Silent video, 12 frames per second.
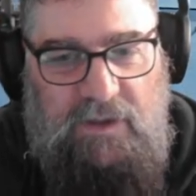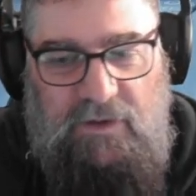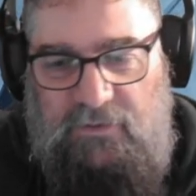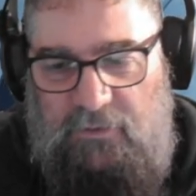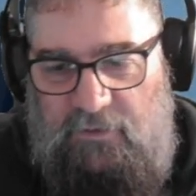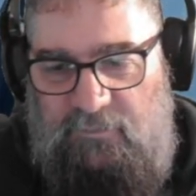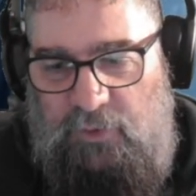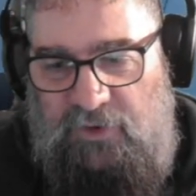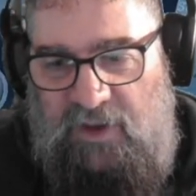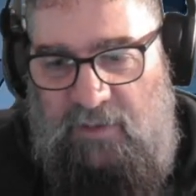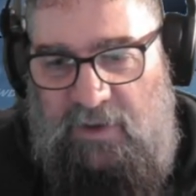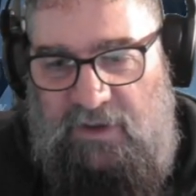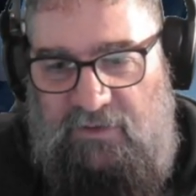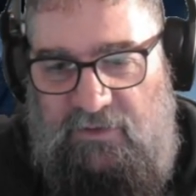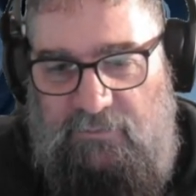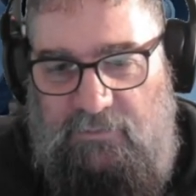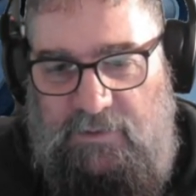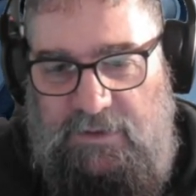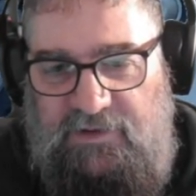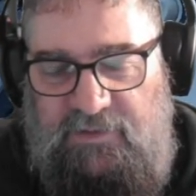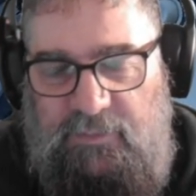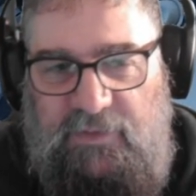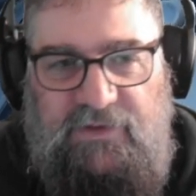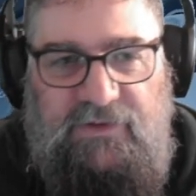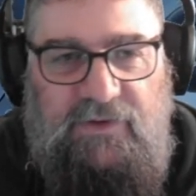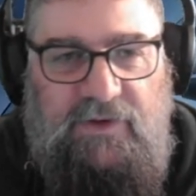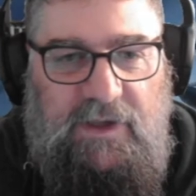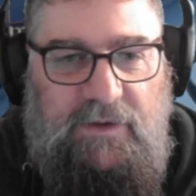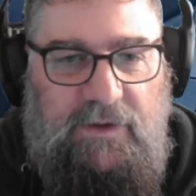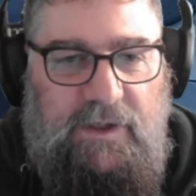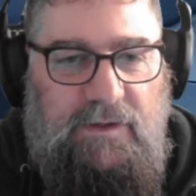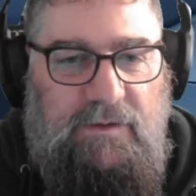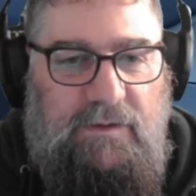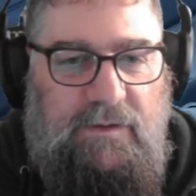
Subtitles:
So I've put that back to the release position down there.